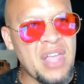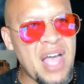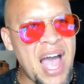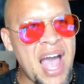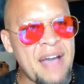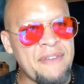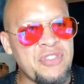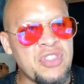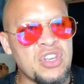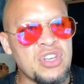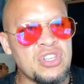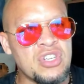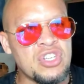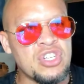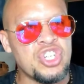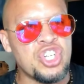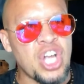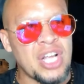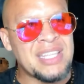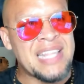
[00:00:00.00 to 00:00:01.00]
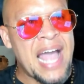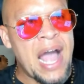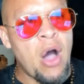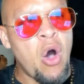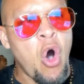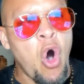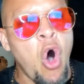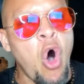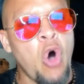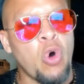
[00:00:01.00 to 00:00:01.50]
I have to shut
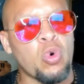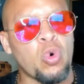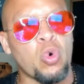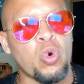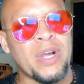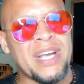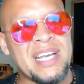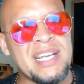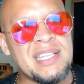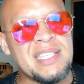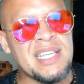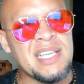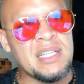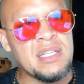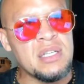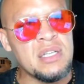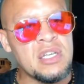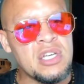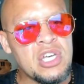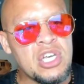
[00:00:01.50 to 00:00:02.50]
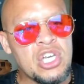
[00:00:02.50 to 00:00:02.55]
down all reason